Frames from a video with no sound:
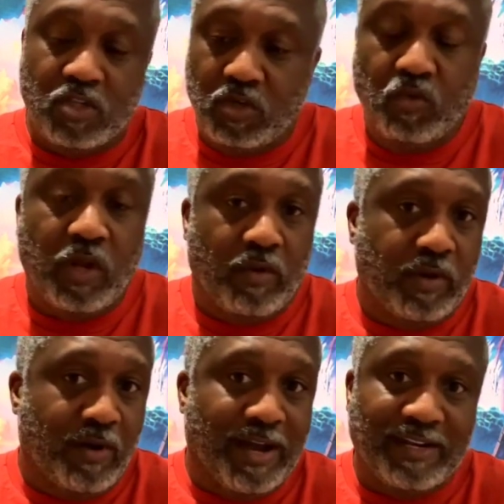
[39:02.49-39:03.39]
You
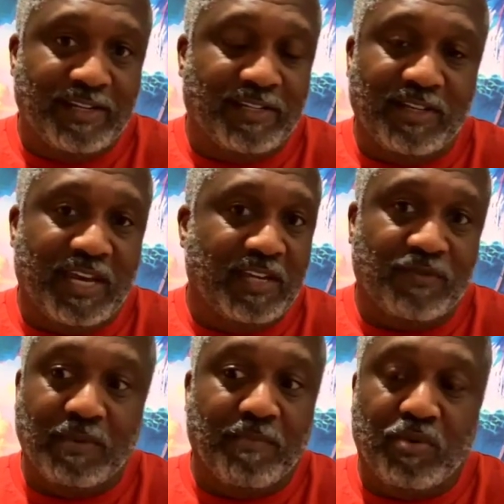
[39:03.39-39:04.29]
don't know how to
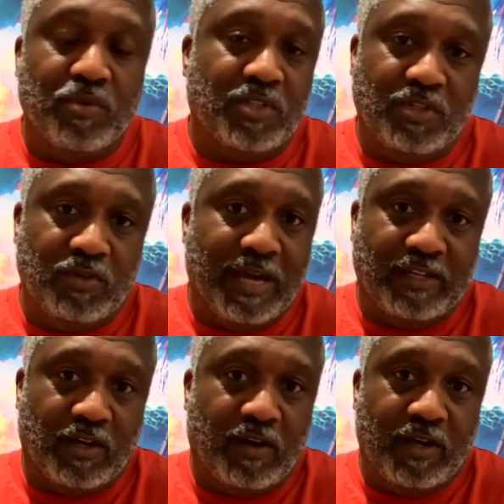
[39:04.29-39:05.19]
disengage from the bullshit you
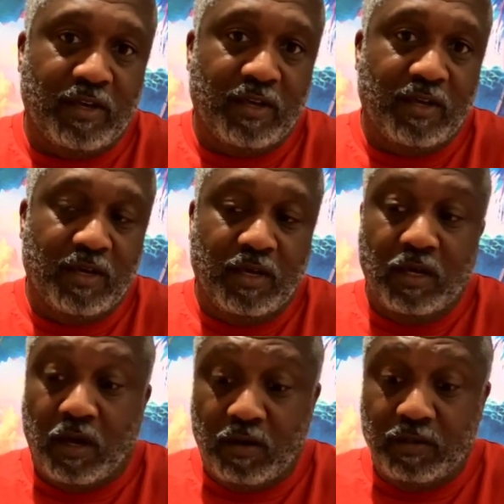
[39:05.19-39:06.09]
got taught.
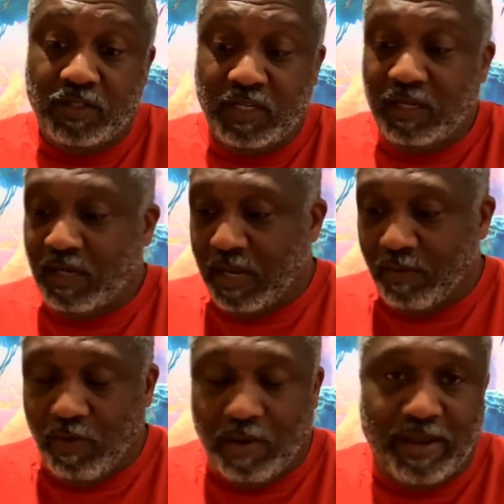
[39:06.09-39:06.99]
Holy shit.
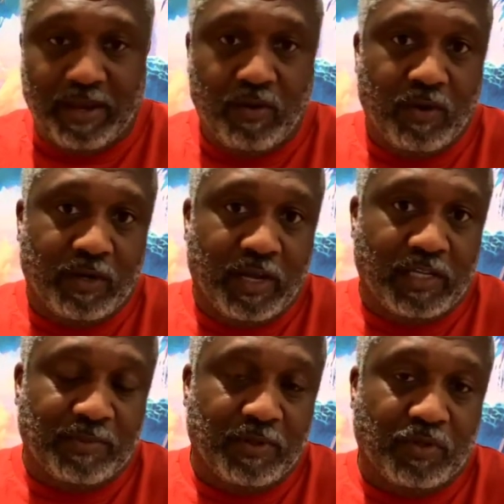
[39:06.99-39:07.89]
Now we're right back at
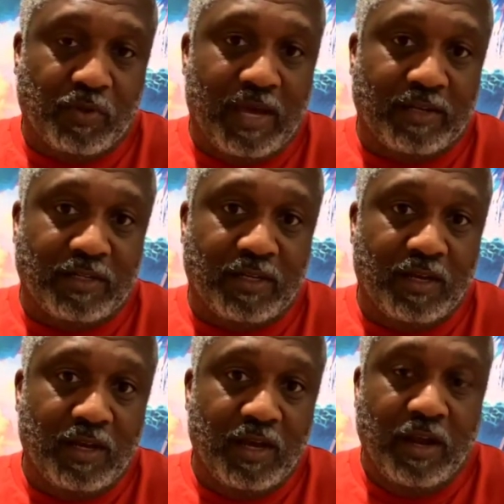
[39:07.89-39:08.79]
organized
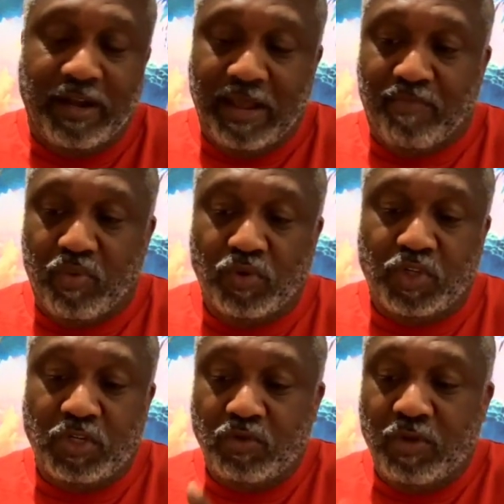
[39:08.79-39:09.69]
spirituality. That
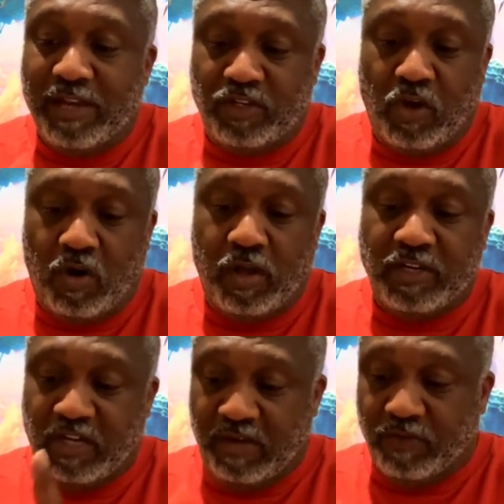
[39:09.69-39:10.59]
bullshit you got
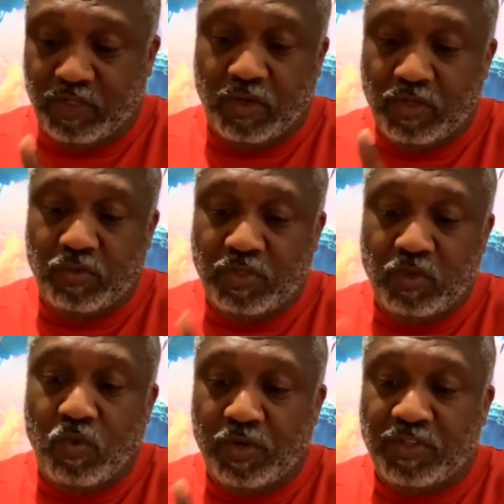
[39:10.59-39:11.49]
taught that never showed you
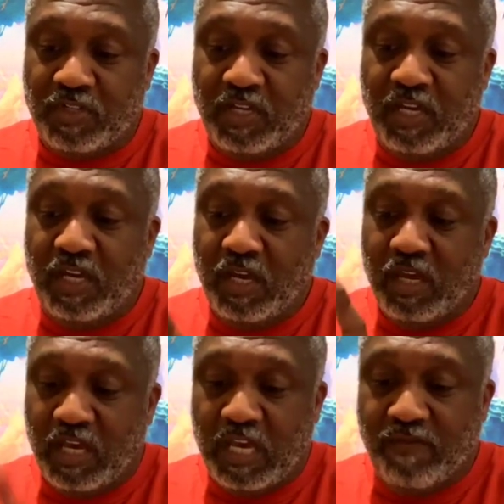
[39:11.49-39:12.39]
what you want to see.
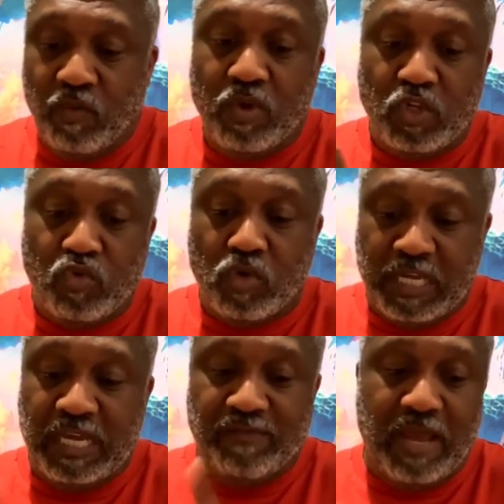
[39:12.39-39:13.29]
Even when you
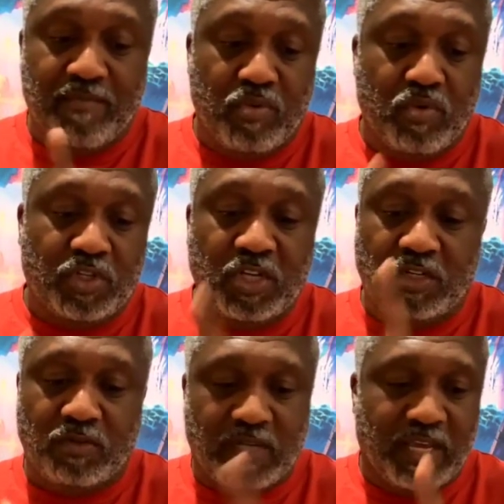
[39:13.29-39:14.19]
leave that
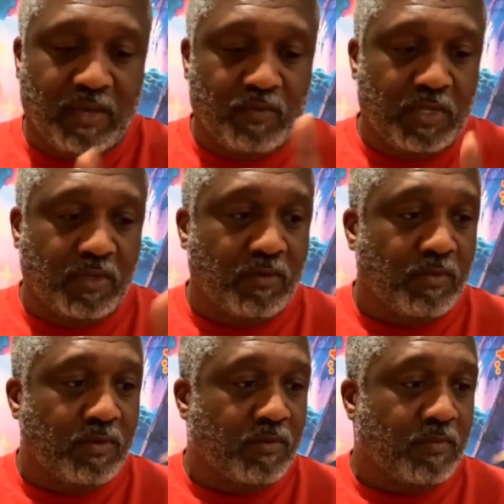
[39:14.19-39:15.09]
bullshit, you take it with
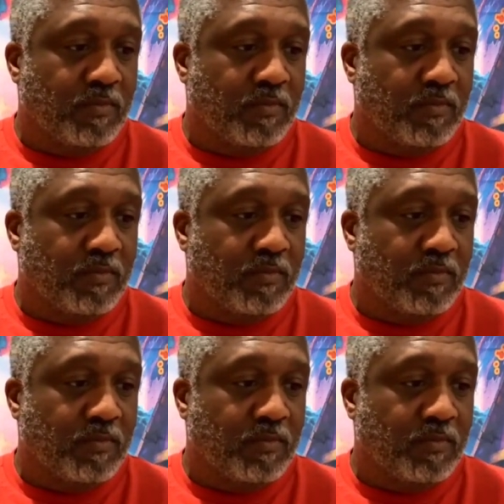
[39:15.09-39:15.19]
you.